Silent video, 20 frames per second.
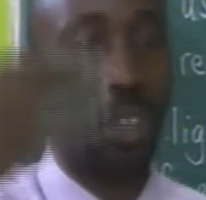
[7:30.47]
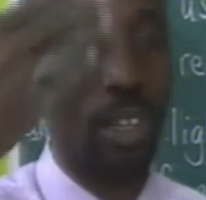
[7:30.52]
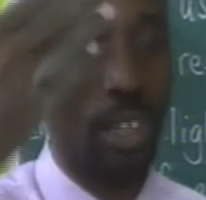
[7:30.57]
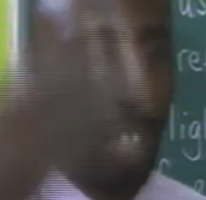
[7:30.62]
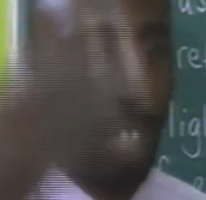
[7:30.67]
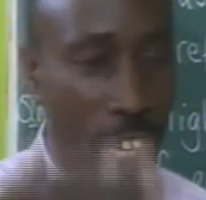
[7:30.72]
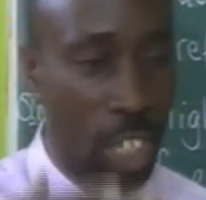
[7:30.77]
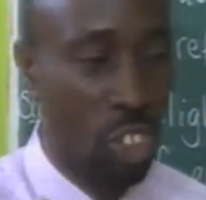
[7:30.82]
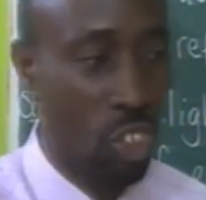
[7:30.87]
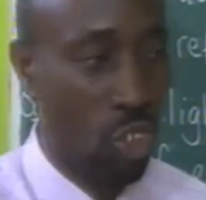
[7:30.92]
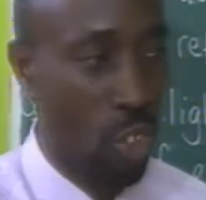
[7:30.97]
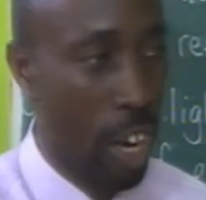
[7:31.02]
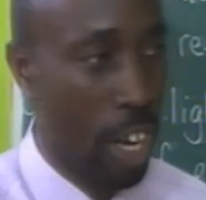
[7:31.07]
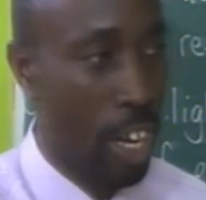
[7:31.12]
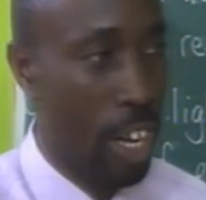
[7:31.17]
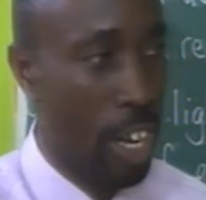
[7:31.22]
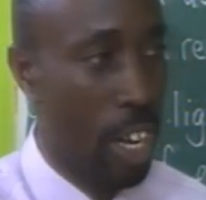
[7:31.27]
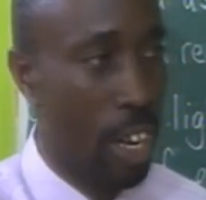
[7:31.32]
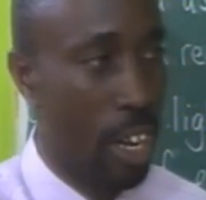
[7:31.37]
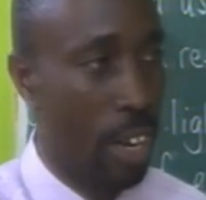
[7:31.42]
get
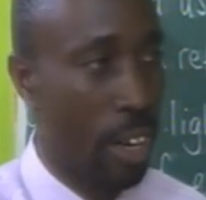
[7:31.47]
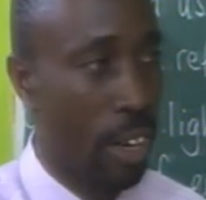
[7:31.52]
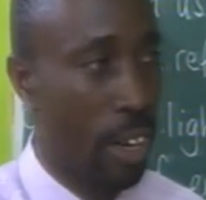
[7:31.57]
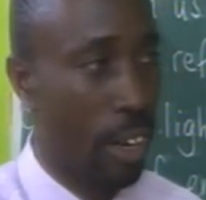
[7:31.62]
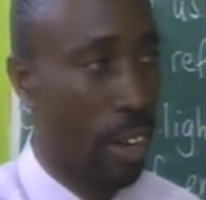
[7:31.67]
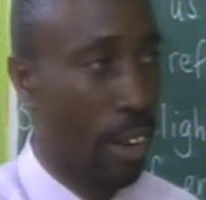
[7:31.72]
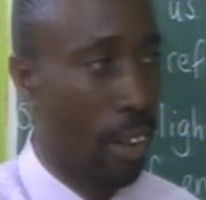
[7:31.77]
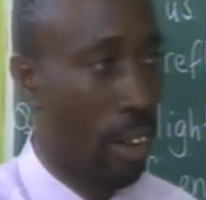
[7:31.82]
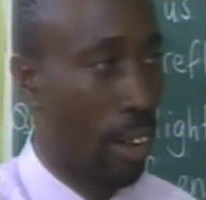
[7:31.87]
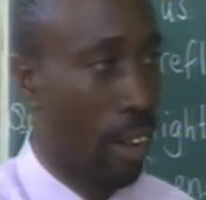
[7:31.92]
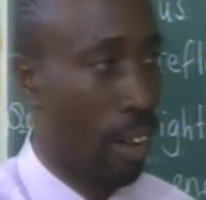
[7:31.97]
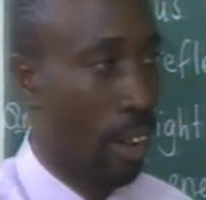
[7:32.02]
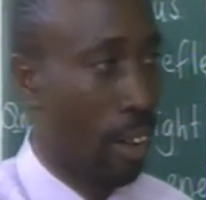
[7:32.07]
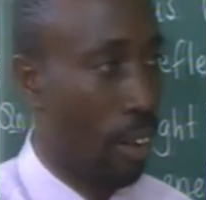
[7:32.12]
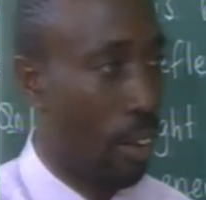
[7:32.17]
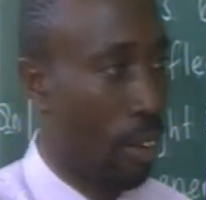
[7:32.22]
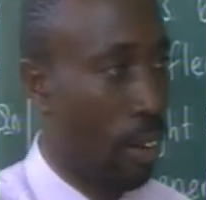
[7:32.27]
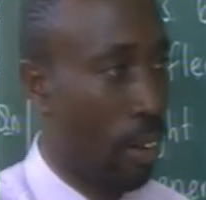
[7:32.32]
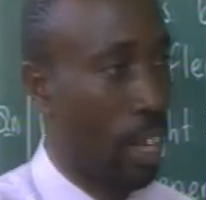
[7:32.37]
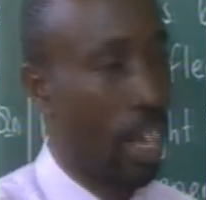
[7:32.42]
ready.
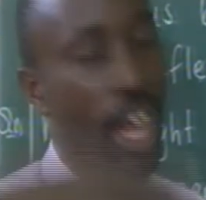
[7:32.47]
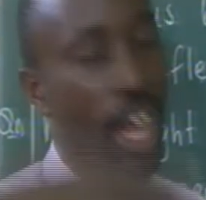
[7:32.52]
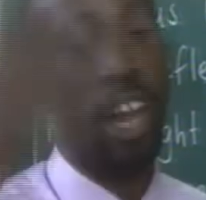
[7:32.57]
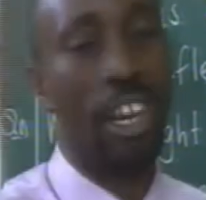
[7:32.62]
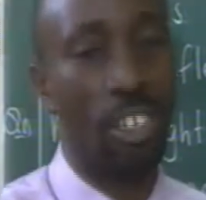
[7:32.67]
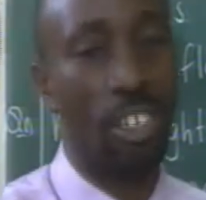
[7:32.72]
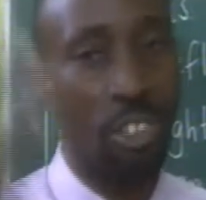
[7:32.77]
Okay? And